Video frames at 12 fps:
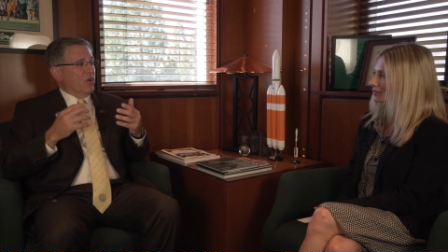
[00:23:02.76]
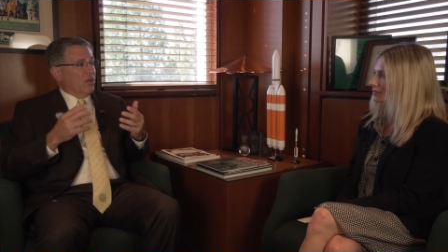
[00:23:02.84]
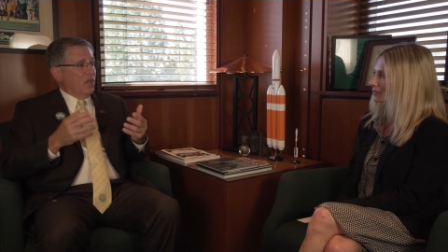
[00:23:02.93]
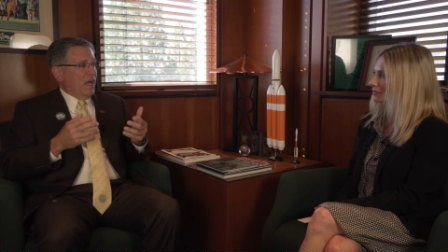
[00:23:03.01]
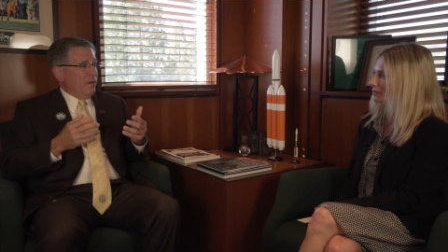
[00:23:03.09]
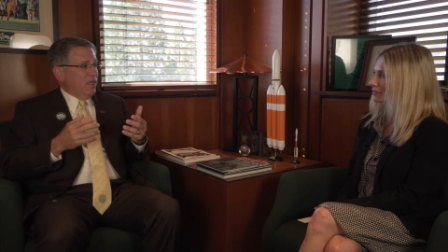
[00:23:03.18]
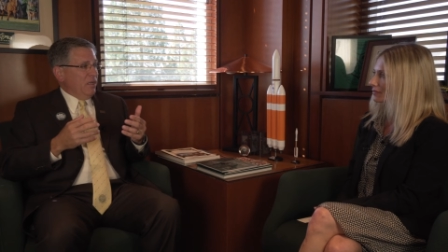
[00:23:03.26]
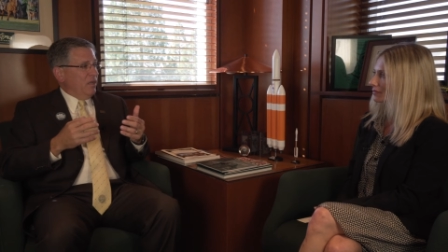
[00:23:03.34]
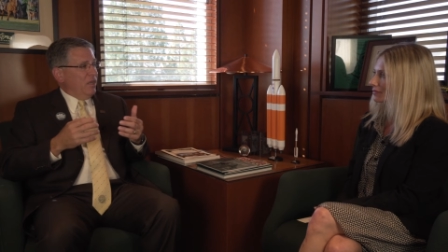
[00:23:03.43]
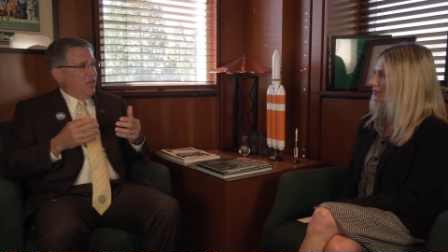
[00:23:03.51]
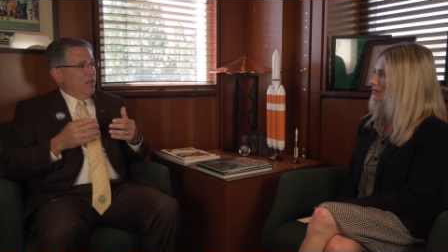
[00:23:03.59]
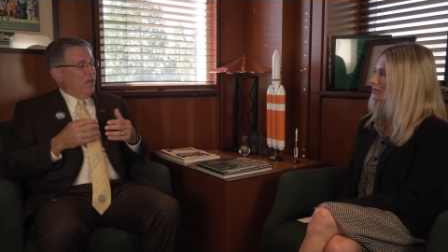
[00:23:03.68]
on climate
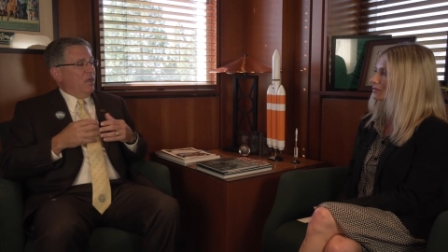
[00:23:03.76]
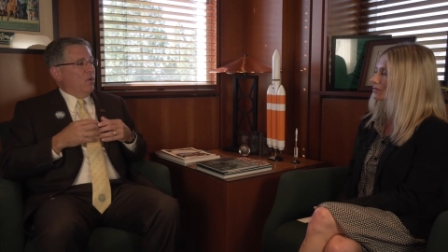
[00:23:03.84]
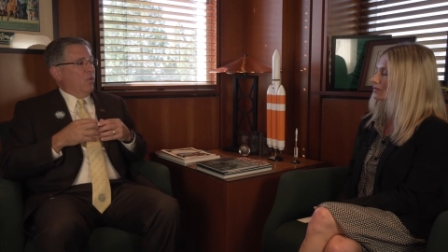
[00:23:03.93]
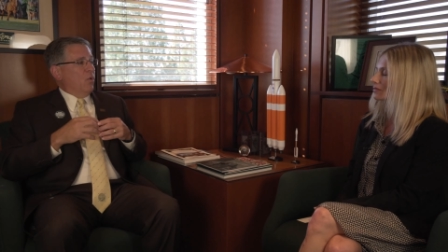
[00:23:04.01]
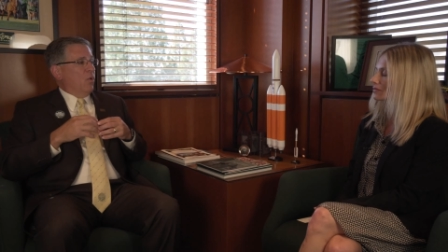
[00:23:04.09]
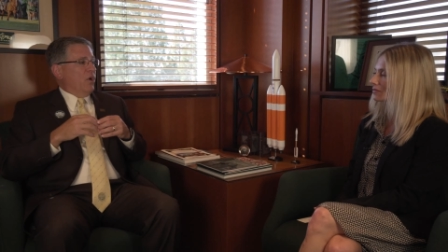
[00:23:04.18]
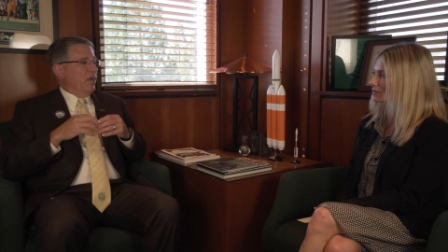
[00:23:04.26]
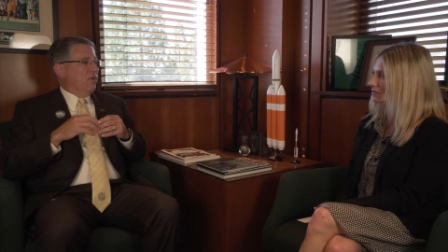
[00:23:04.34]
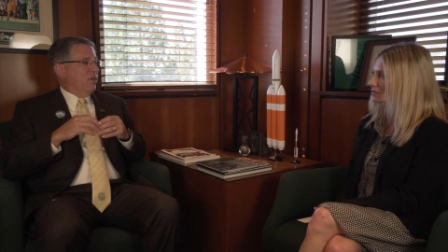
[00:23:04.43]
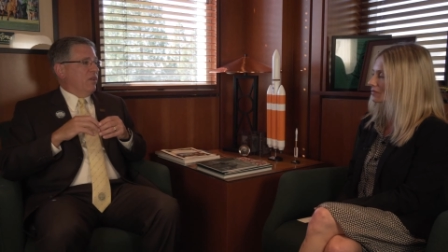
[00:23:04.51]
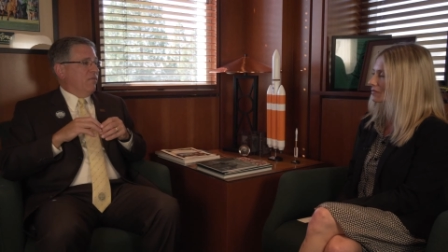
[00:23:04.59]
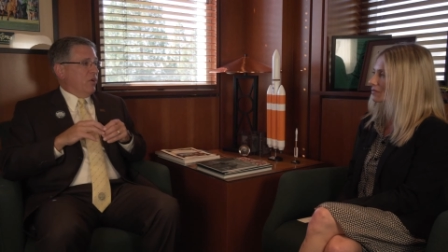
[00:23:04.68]
mm-hmm. we're working
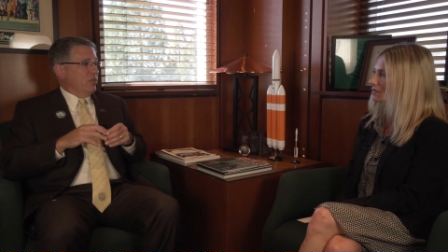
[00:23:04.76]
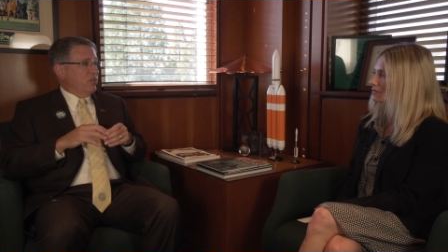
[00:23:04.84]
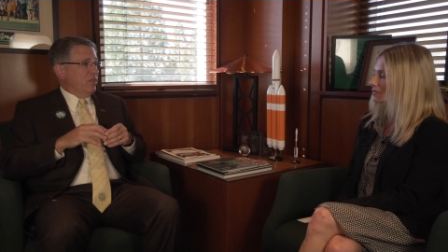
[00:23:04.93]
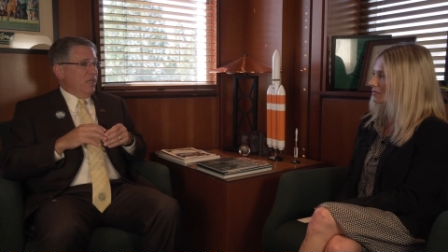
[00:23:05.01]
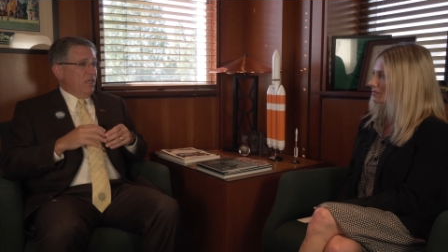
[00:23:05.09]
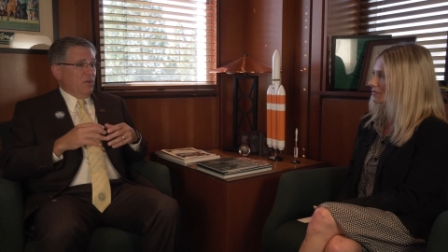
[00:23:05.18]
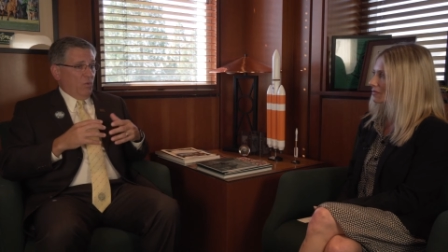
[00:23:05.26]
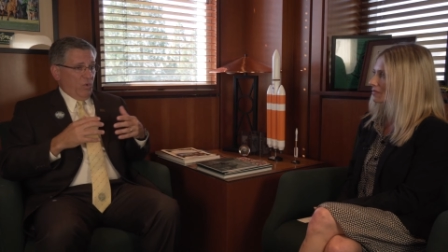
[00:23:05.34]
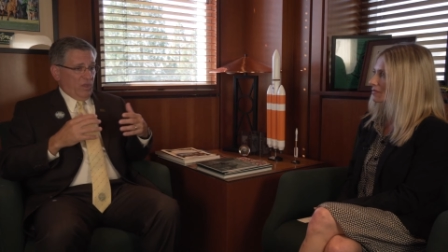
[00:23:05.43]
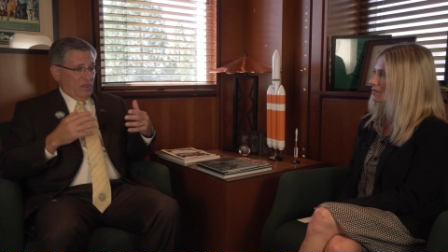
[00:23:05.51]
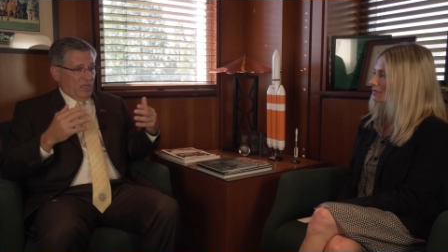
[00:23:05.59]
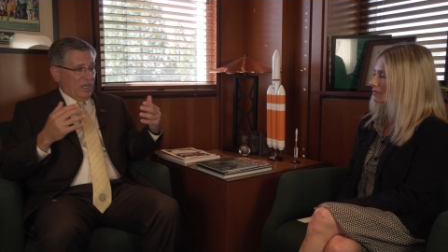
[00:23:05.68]
on diversity
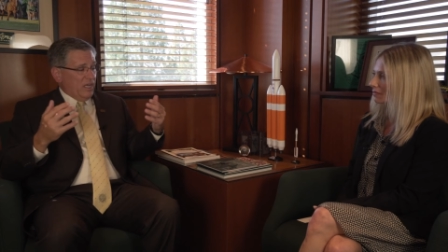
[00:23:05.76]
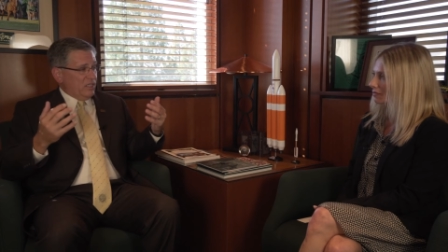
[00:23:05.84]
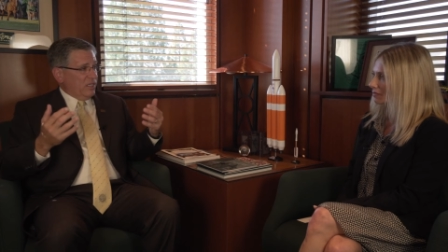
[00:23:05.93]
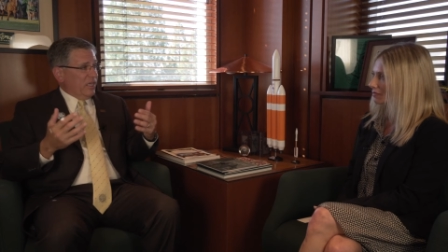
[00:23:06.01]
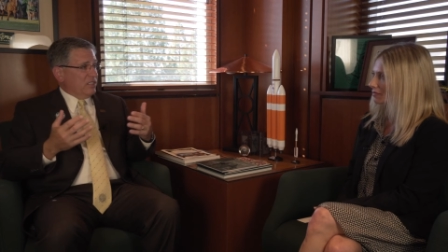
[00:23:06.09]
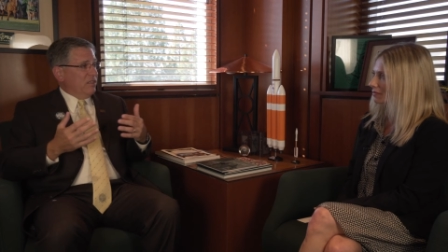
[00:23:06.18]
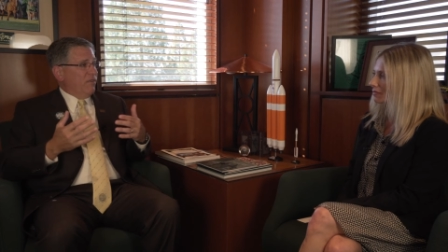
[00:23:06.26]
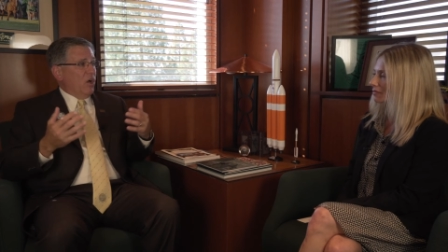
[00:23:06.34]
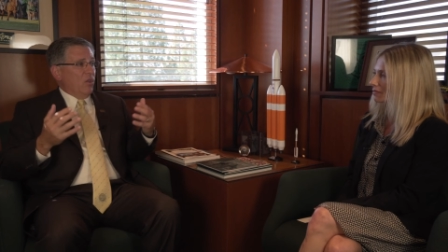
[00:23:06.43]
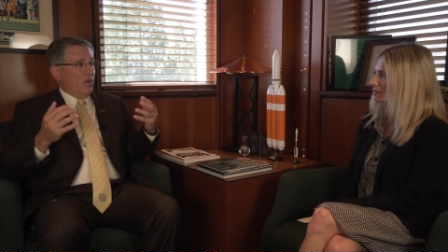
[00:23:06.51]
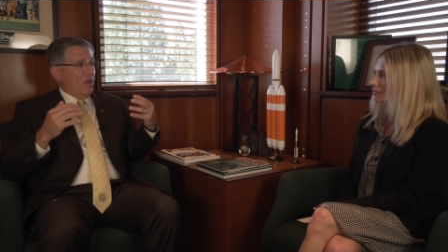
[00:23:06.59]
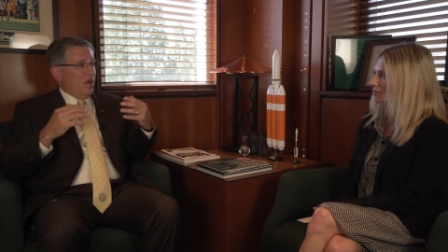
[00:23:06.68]
with the context of
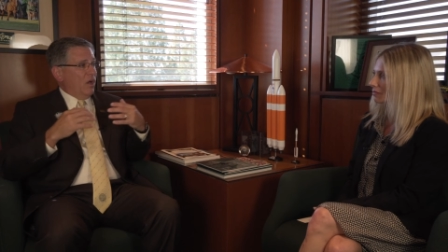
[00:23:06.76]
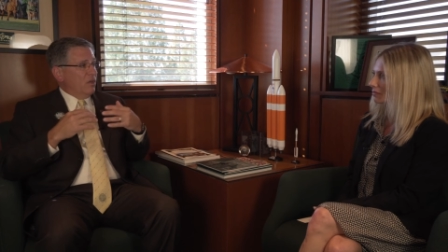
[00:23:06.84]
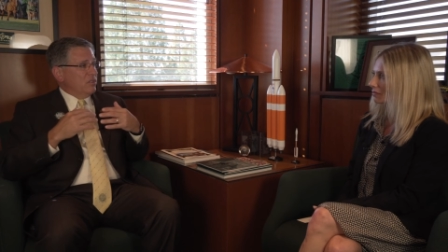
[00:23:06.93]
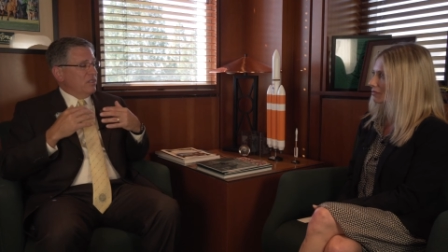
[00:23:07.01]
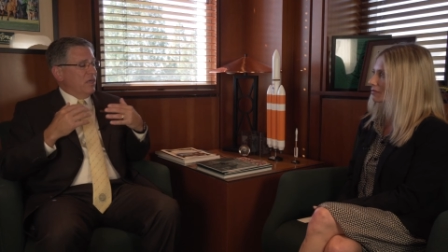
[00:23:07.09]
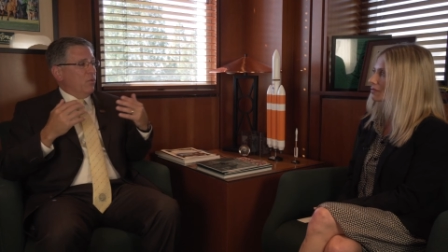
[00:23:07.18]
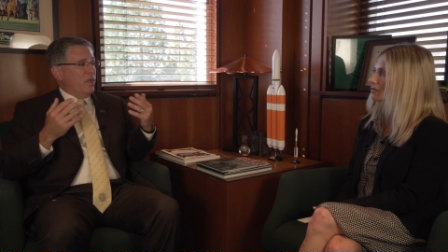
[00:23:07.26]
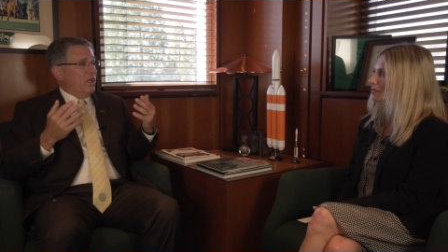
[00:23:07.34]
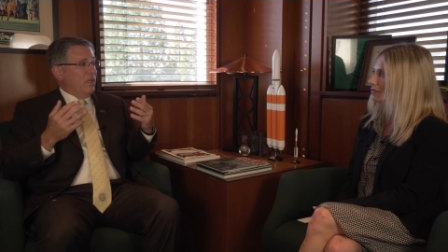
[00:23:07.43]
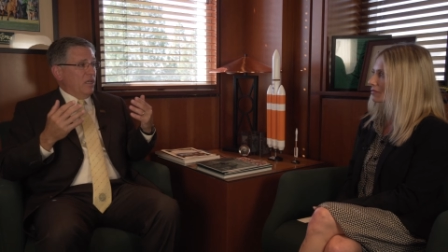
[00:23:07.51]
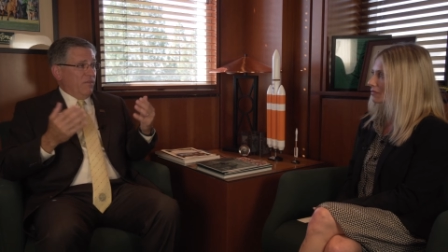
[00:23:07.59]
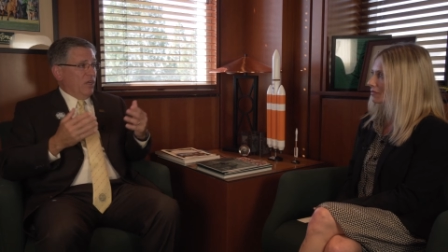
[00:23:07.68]
all the laws that we
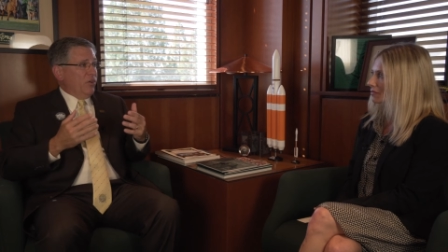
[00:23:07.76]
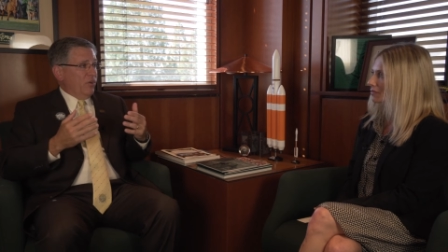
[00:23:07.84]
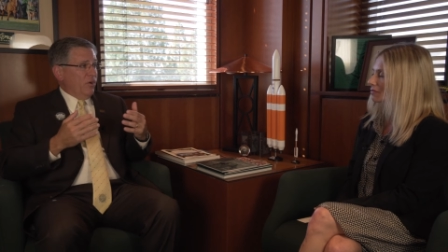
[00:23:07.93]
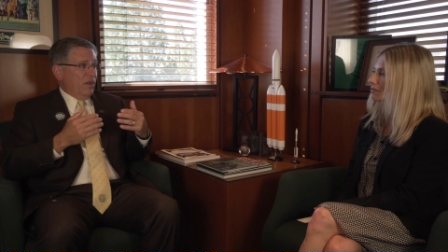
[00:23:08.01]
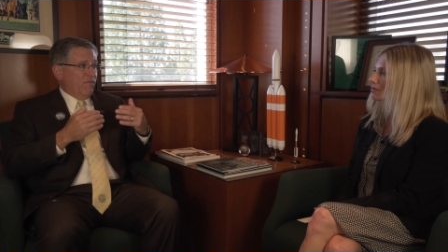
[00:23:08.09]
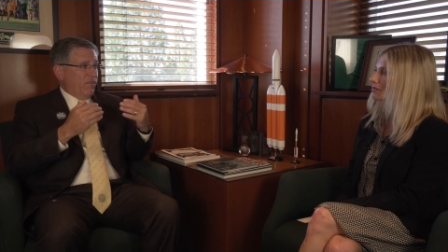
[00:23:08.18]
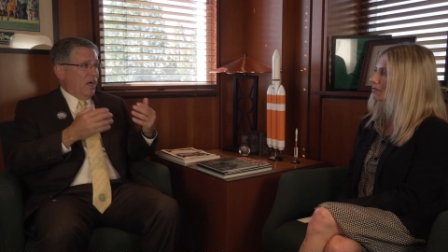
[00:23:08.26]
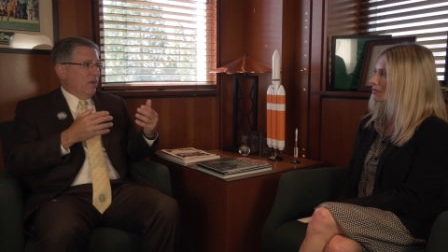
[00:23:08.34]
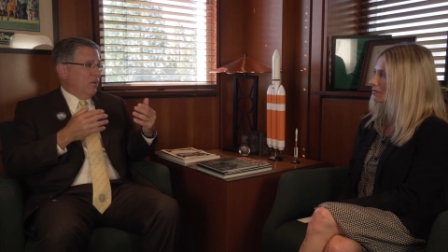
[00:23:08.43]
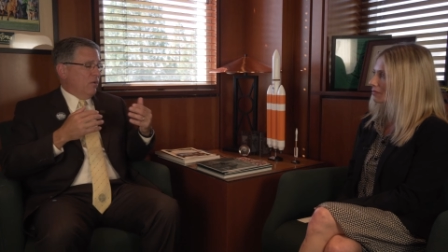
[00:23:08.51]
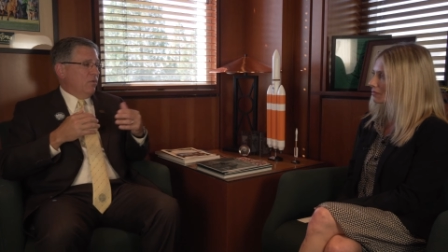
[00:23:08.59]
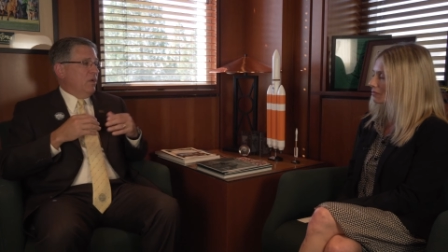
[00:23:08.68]
live under and
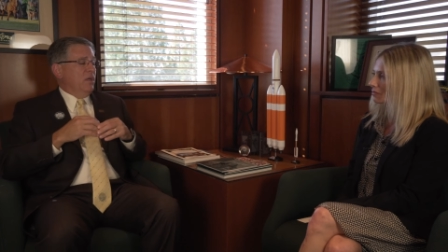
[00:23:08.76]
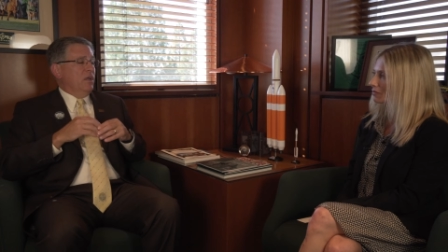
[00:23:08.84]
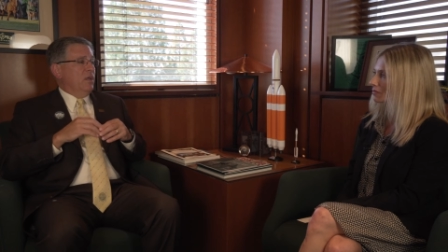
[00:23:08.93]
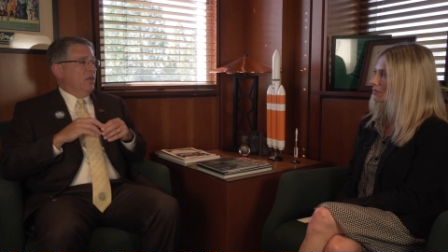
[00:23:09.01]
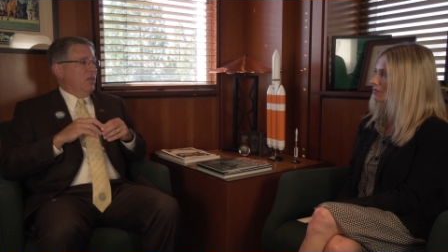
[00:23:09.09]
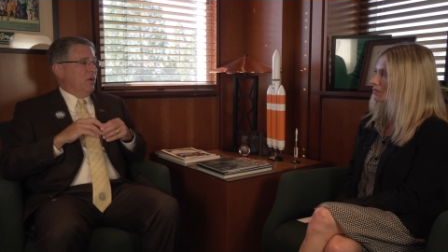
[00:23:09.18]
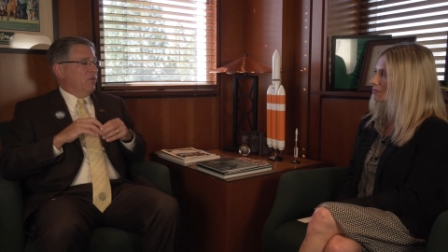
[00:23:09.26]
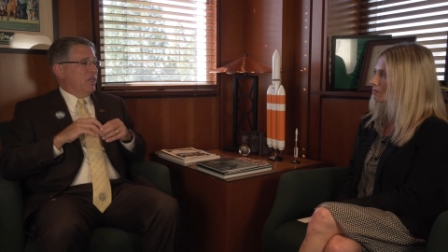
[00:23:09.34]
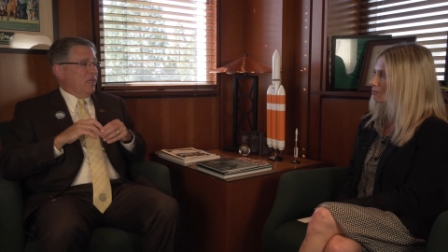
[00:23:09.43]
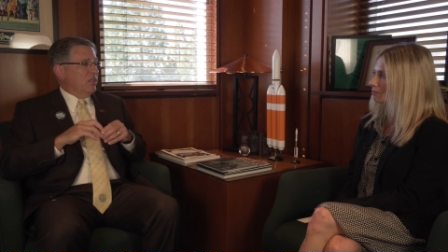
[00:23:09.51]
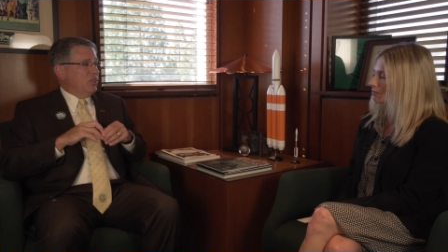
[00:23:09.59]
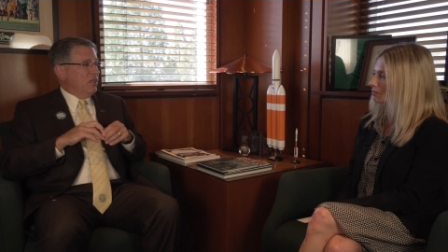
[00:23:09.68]
follow you know
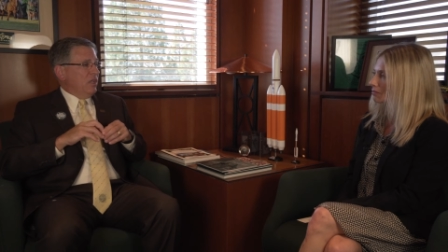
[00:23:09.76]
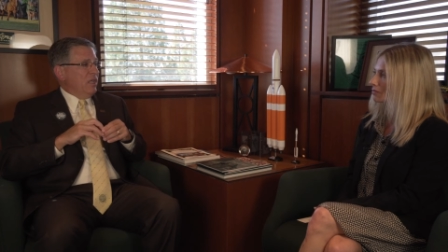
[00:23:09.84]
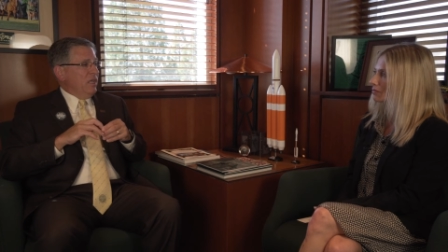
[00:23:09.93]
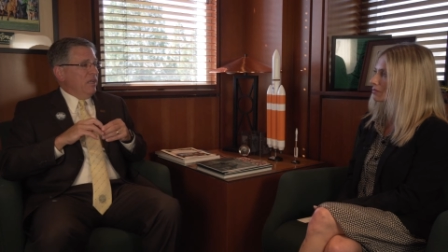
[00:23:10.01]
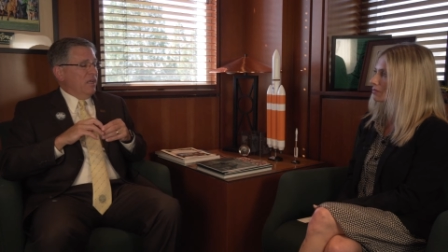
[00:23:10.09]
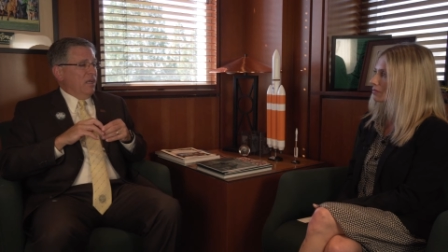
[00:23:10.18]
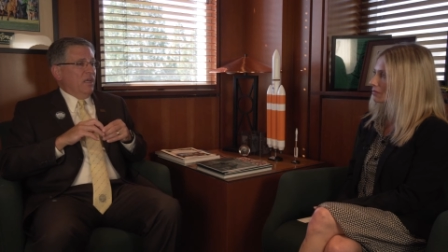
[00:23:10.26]
diligently